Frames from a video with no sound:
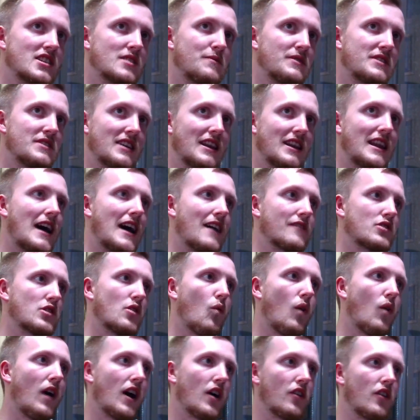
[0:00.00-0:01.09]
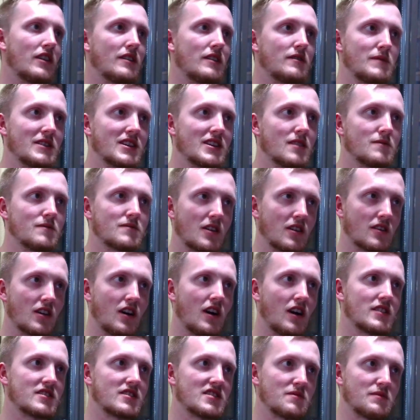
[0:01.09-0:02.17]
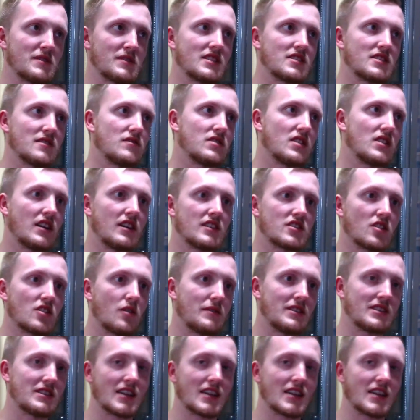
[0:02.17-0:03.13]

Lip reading: but then after a while, it becomes unconscious because you've done it so many